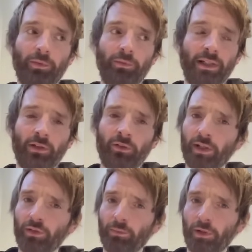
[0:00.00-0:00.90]
really
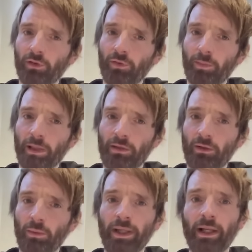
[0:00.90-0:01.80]
interesting because you spent
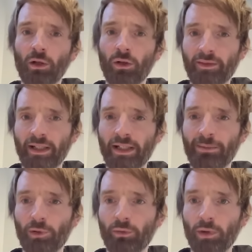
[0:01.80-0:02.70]
quite a long
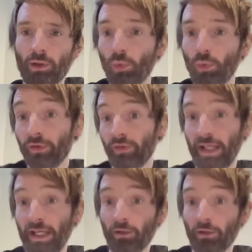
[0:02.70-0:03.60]
time on on one
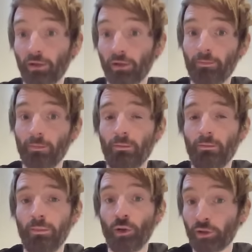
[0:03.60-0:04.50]
set of
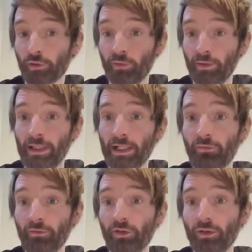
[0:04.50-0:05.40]
products, really,
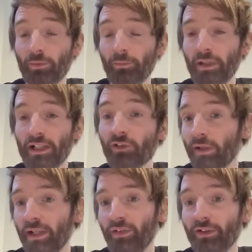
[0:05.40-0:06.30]
haven't you? Has it been
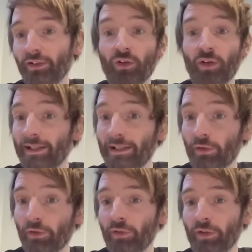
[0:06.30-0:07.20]
interesting to try the
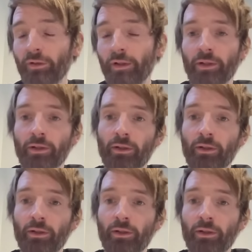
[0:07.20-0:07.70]
other stuff now?